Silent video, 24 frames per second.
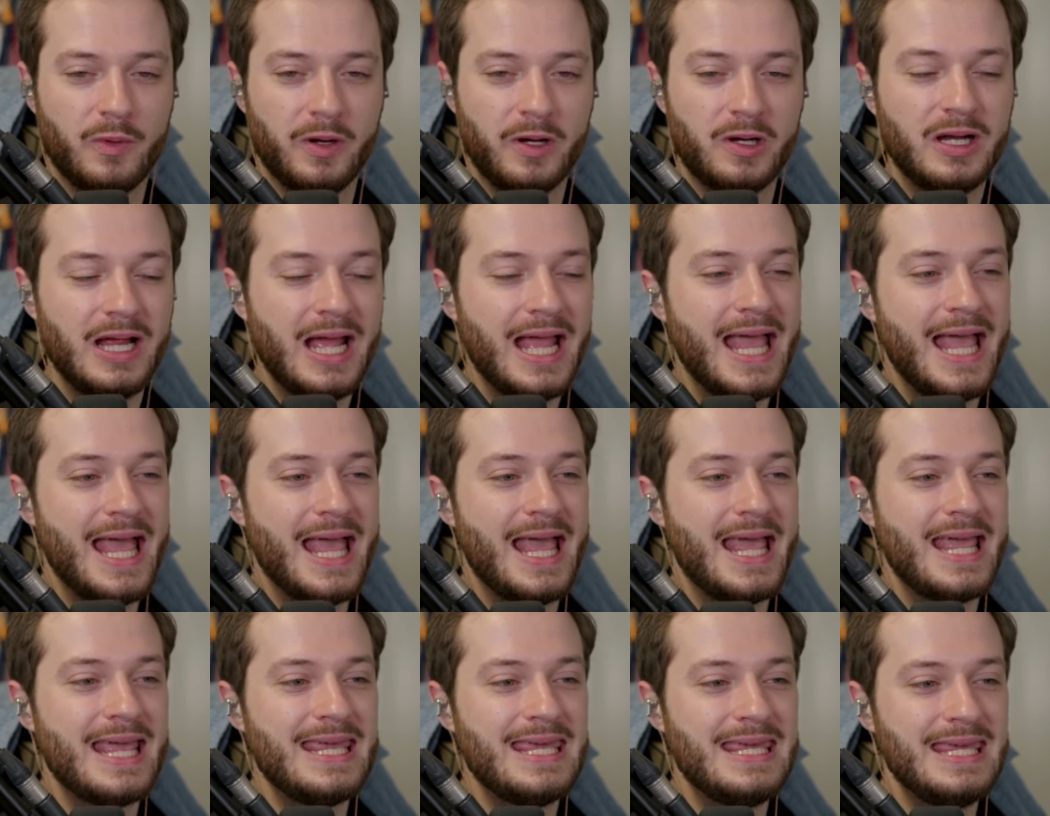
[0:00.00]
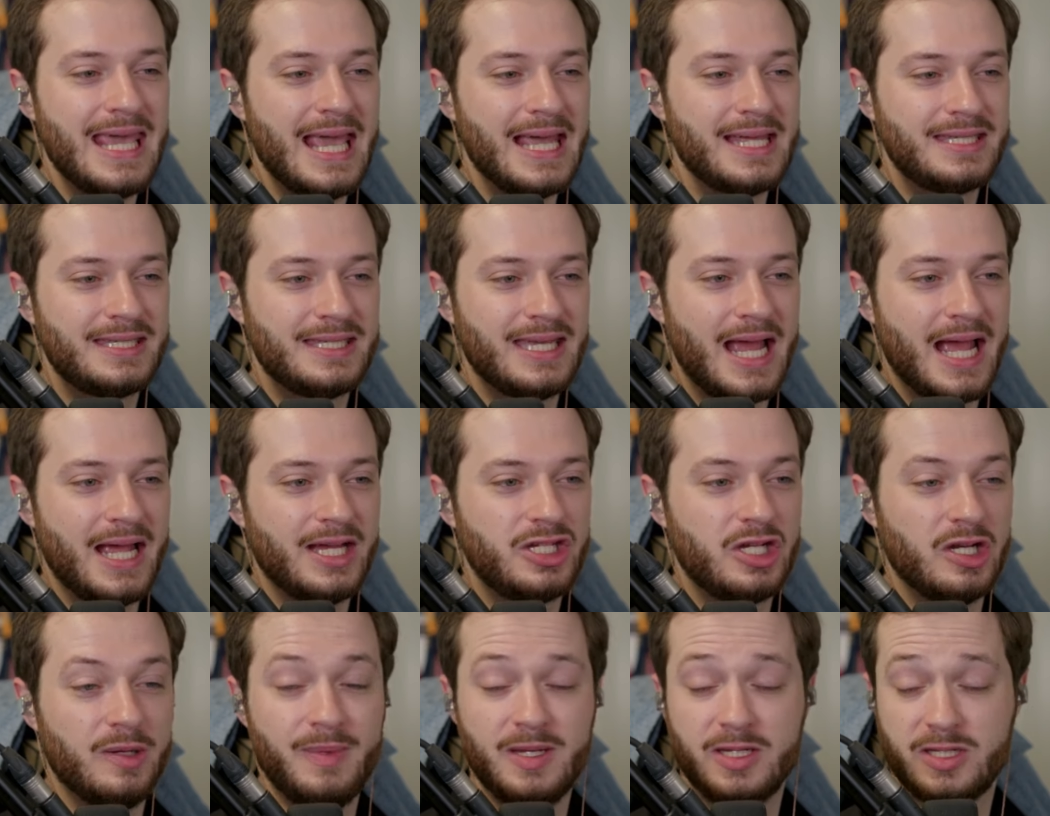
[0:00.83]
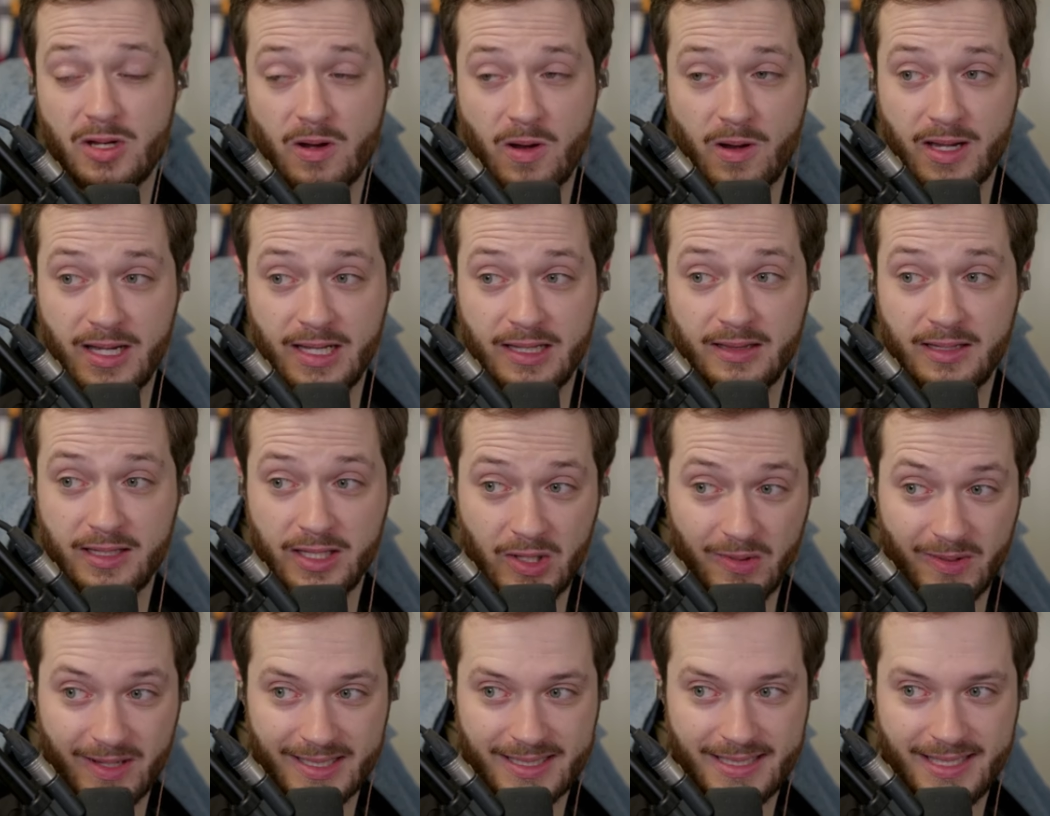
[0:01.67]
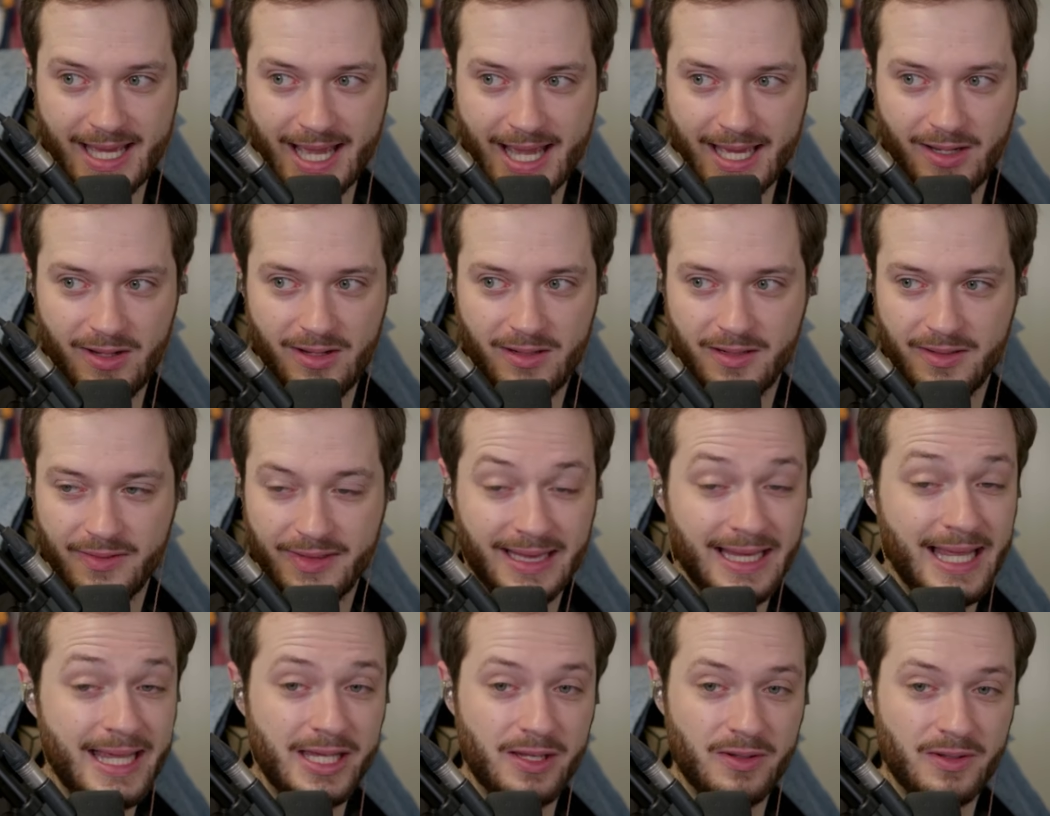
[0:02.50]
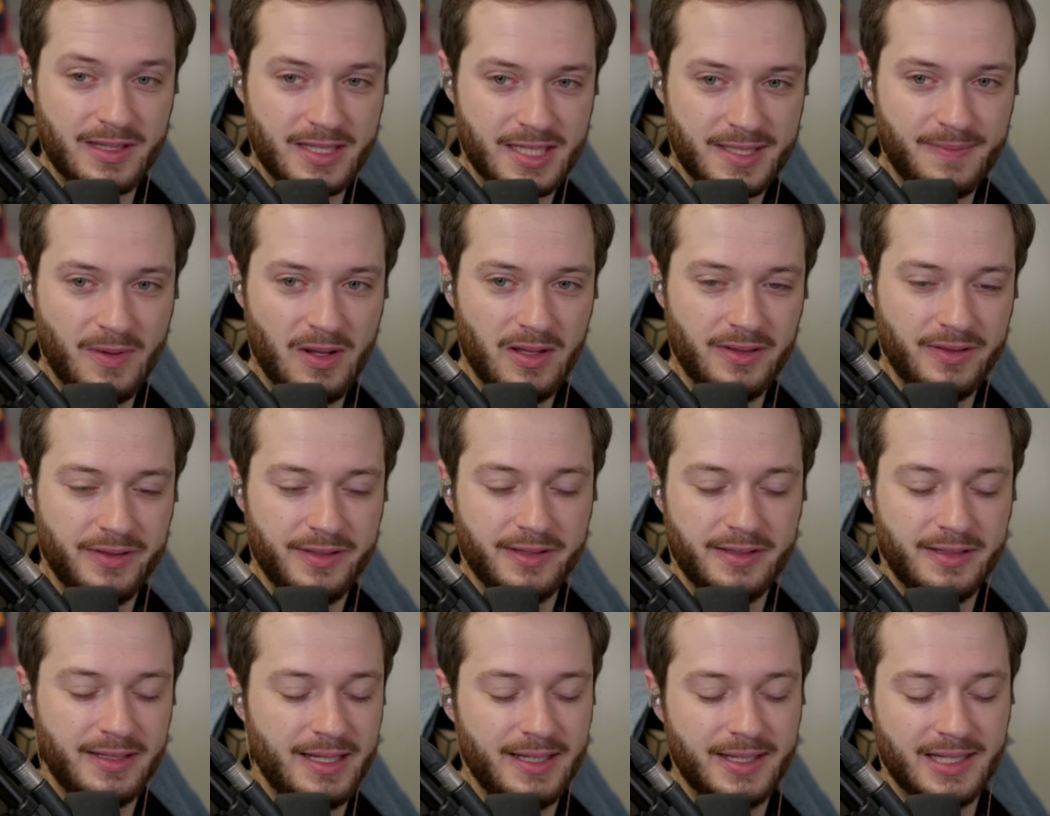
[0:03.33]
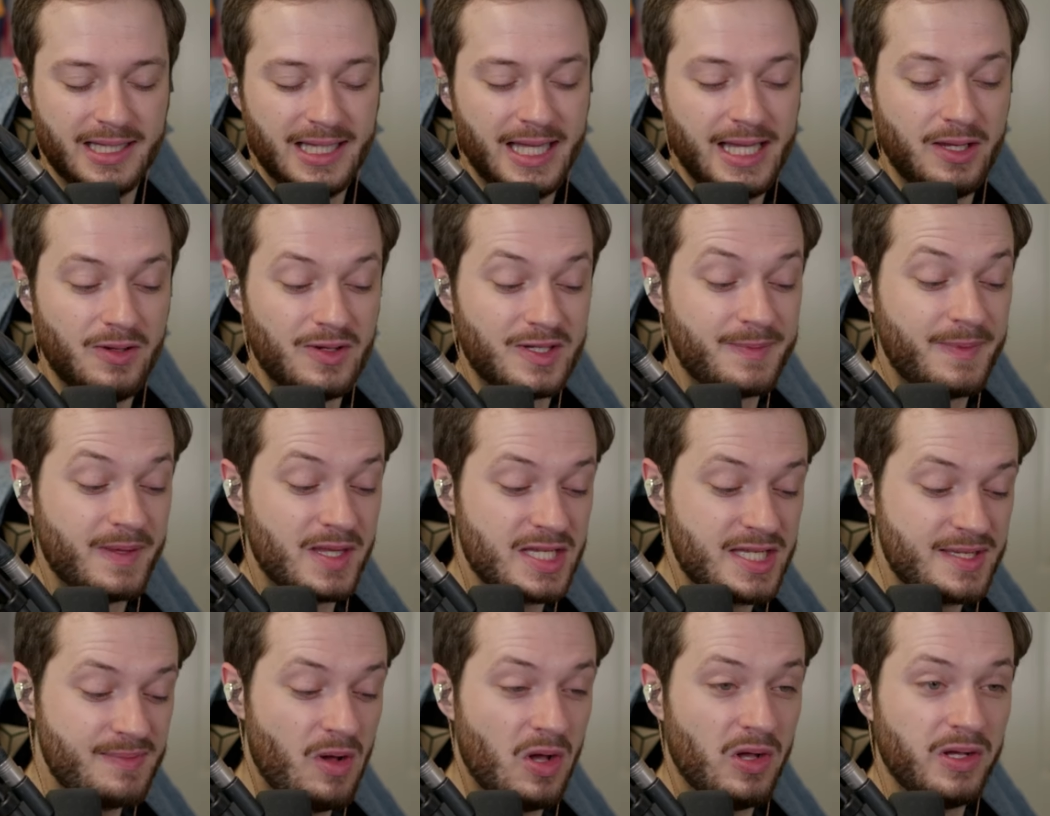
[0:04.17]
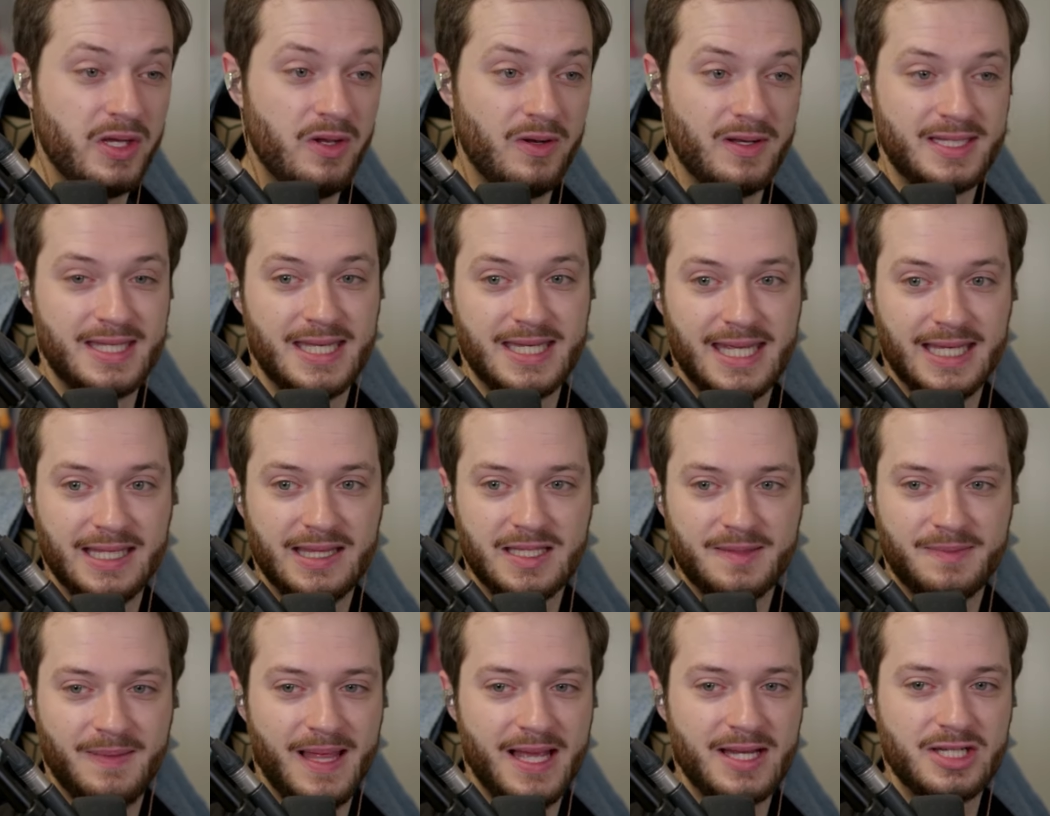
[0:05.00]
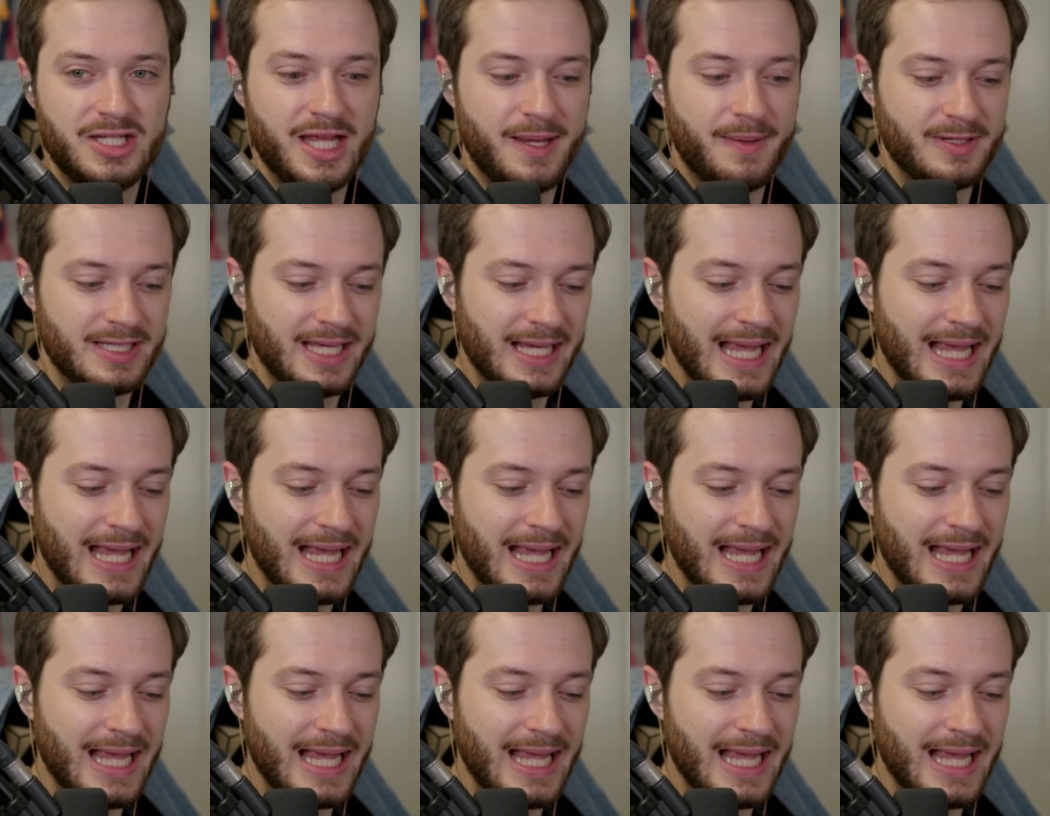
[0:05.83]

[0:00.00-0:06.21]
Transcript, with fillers: Where, yes, I should be targeting the units that are the light unit, the small, the not the light units, but the small units that take the splash damage.